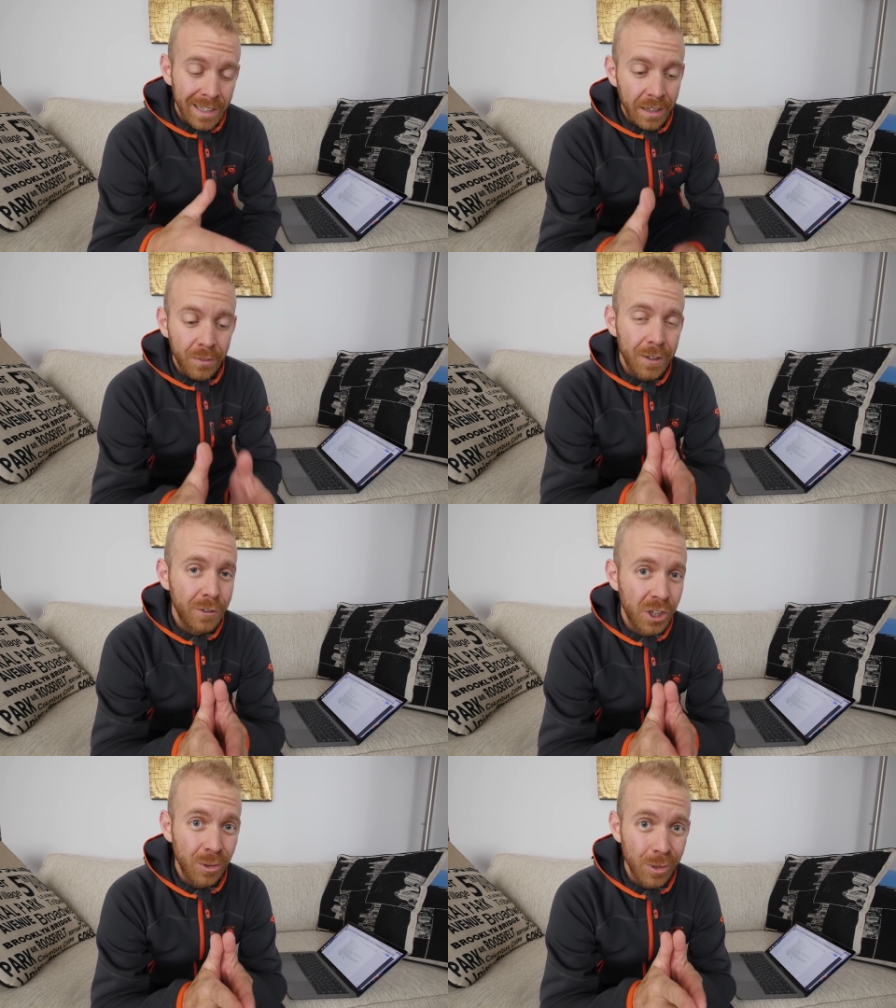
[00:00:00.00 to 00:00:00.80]
Even if
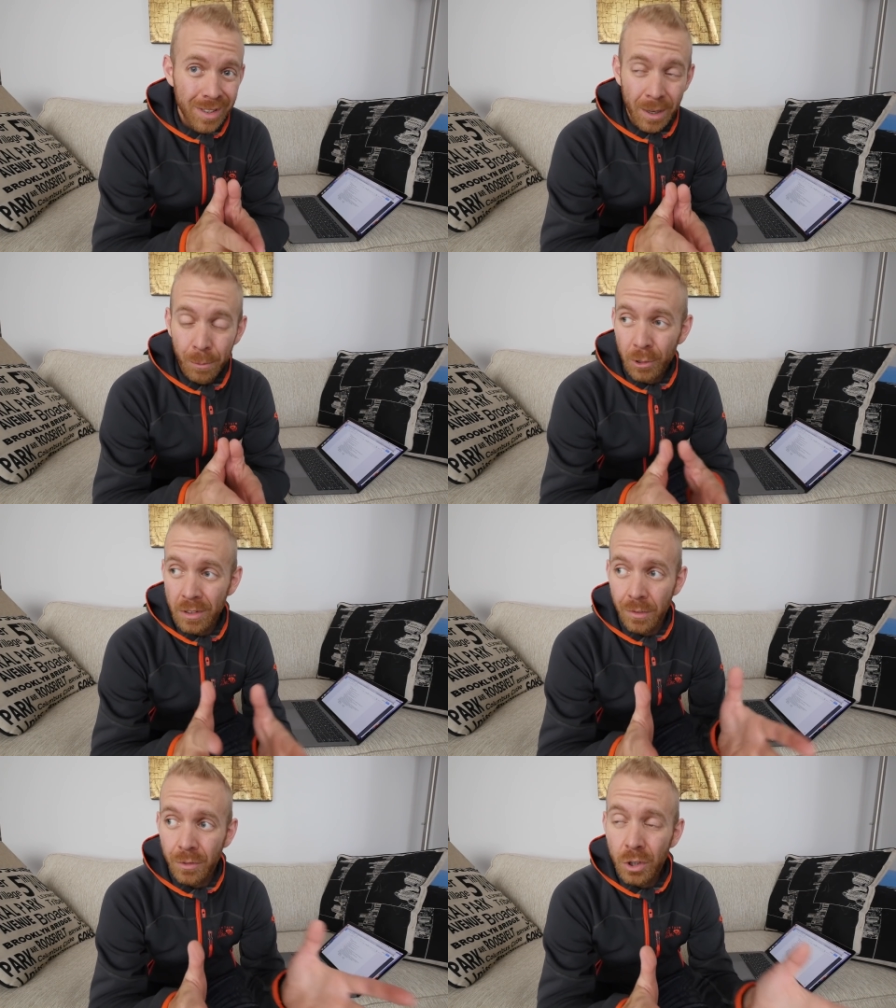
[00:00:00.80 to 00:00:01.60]
she was
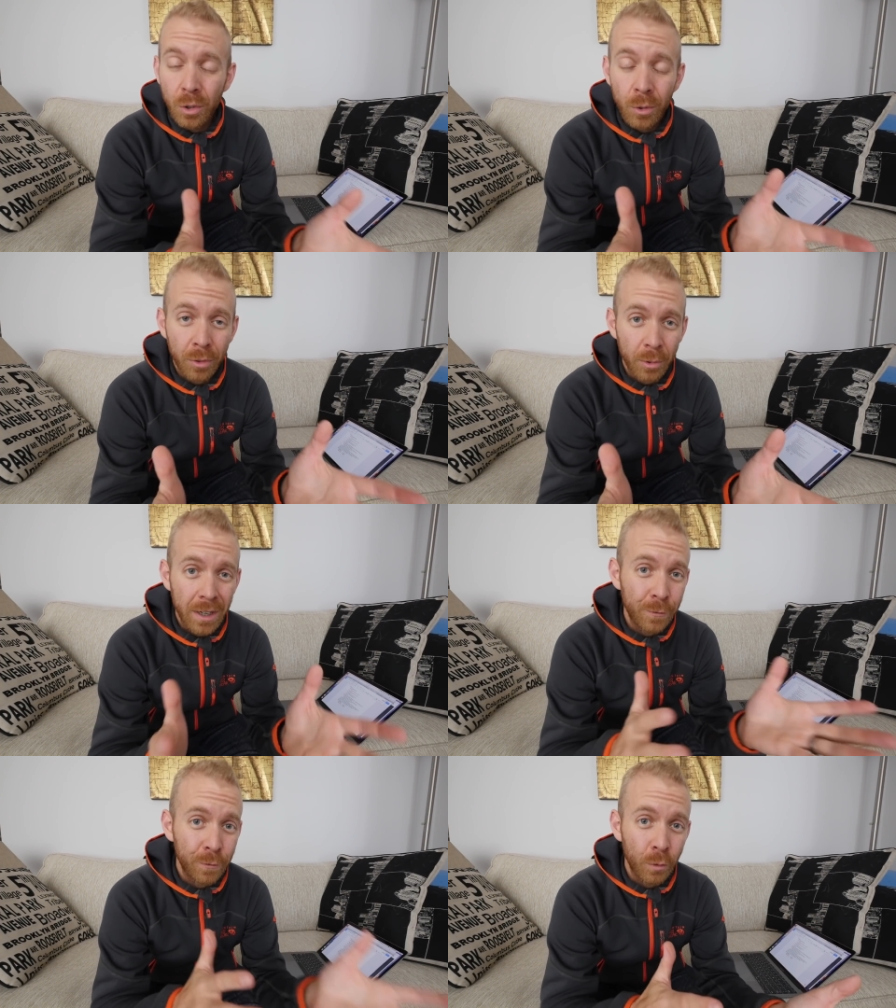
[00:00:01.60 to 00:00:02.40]
upwards of two,
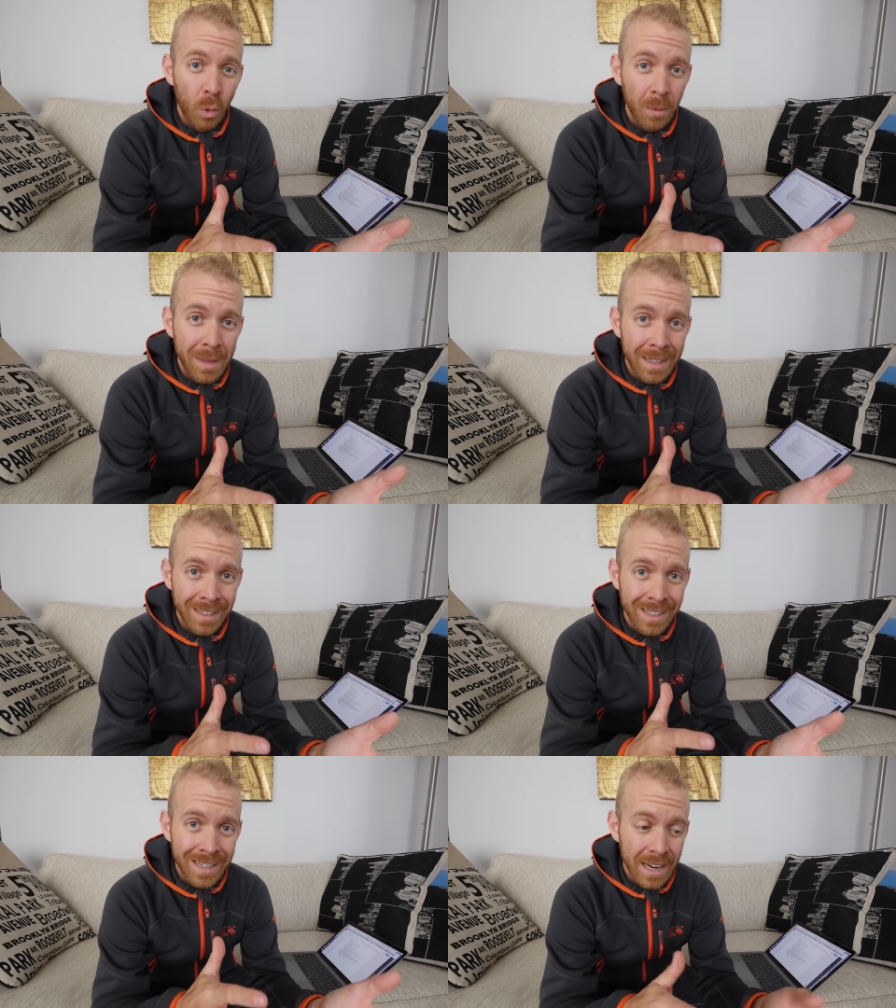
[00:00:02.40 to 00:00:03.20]
three, four
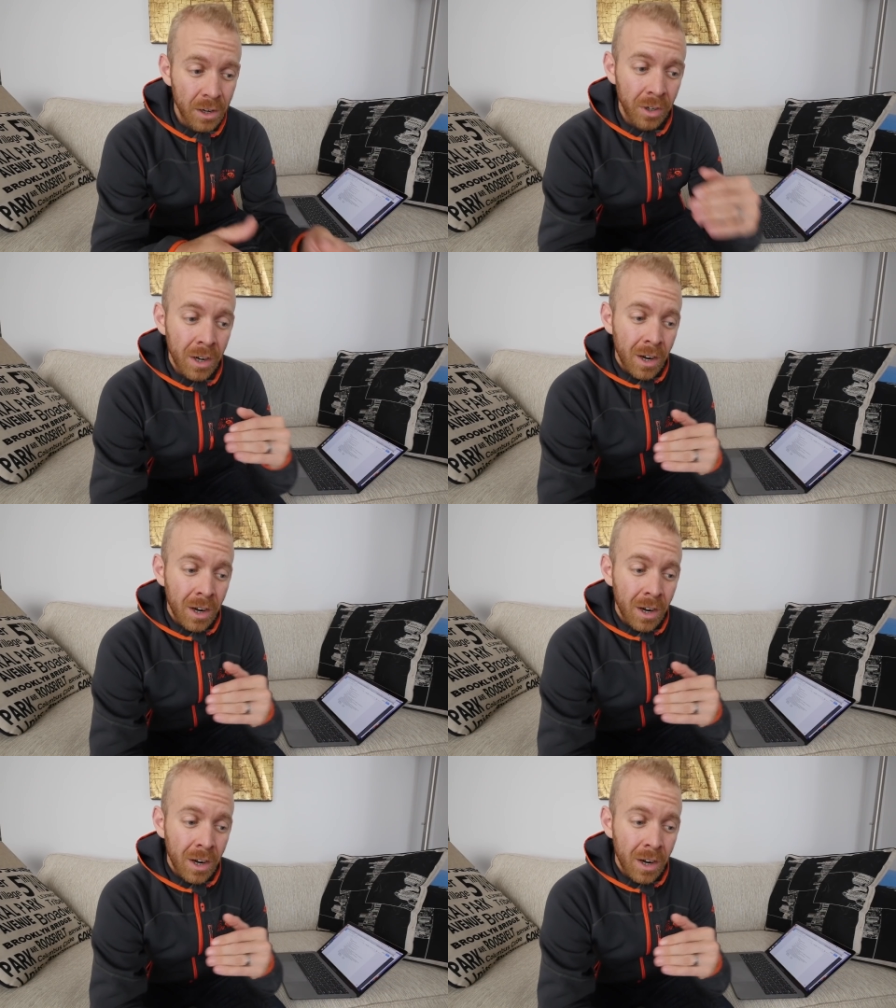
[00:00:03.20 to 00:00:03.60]
minutes down